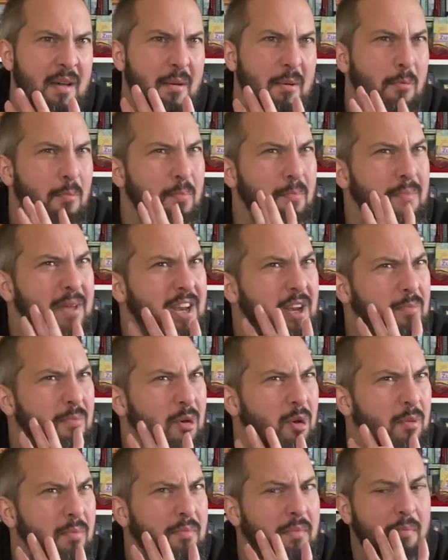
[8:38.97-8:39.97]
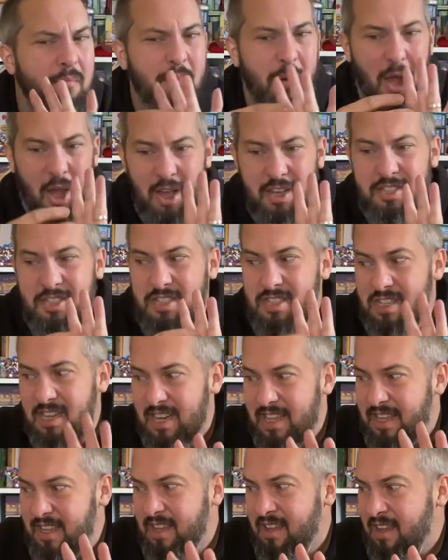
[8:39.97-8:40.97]
minimum
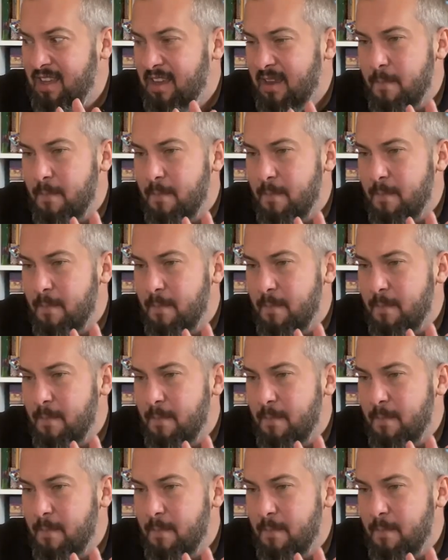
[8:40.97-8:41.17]
personally.